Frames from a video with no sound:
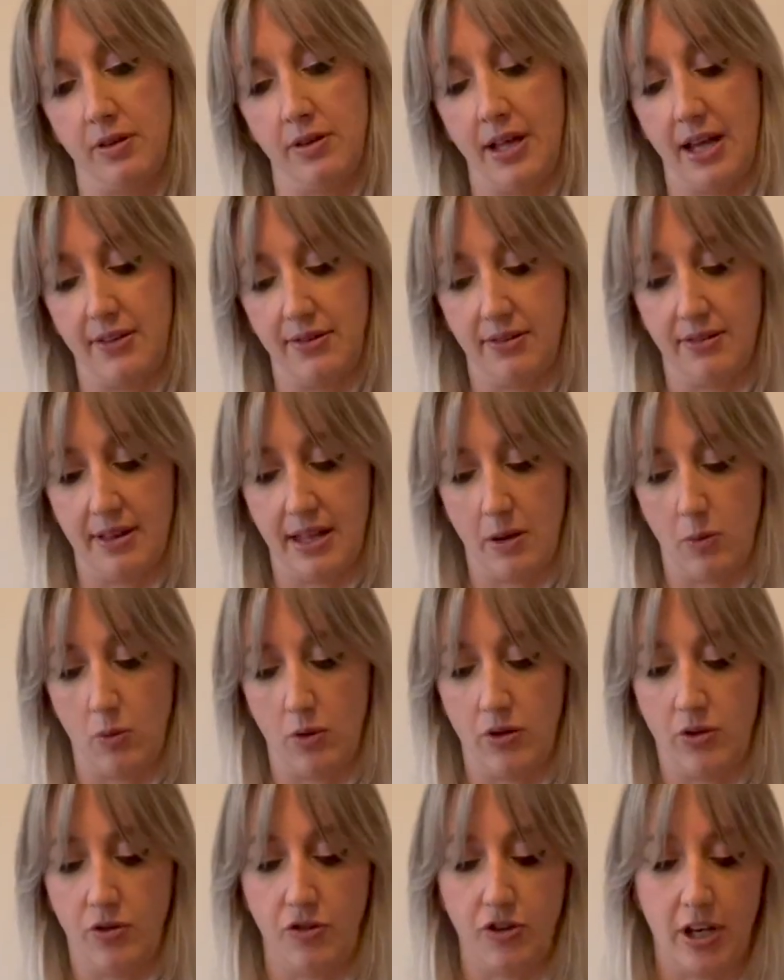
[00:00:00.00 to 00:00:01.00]
That's that
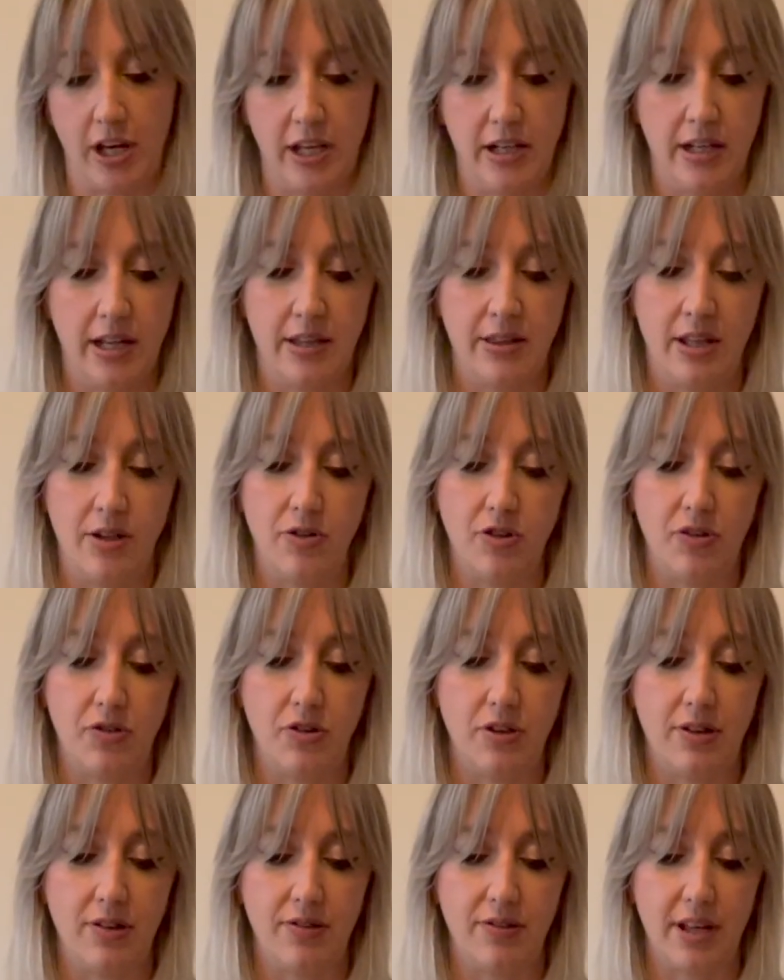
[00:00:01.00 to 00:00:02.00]
one done, and then just
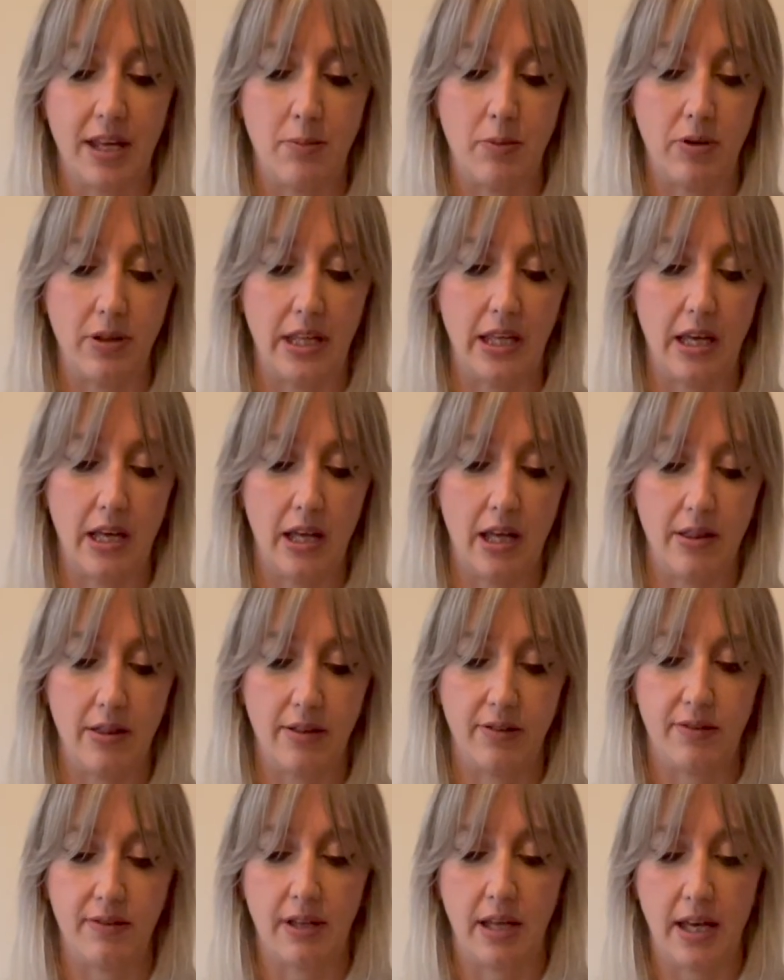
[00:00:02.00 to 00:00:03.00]
do the same on the
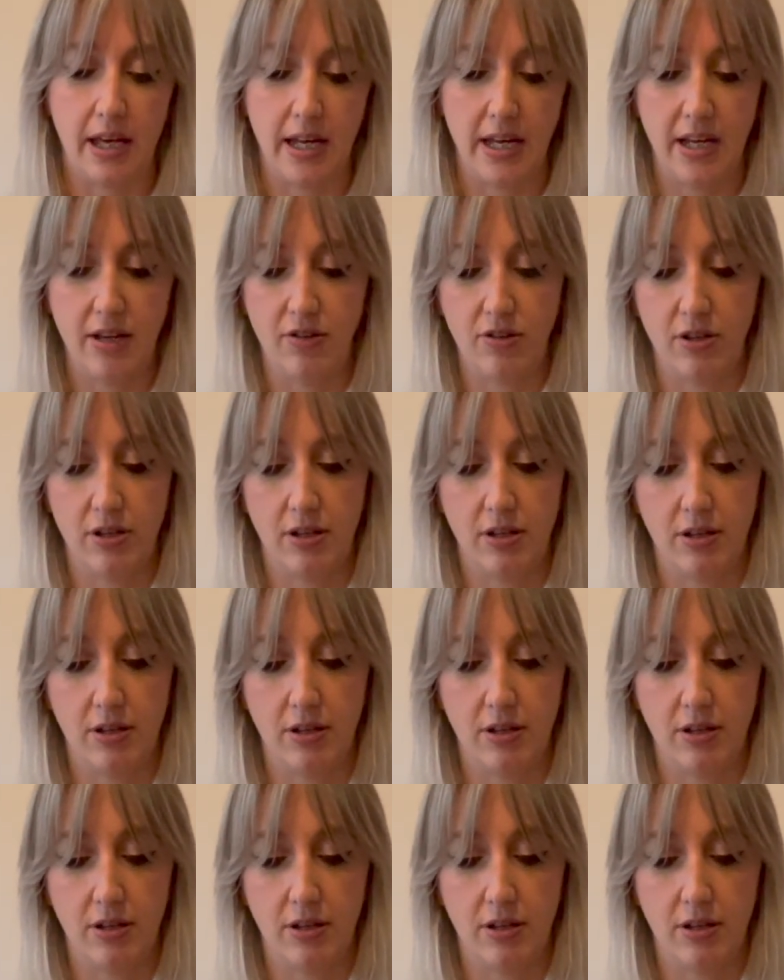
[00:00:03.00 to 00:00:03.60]
other side.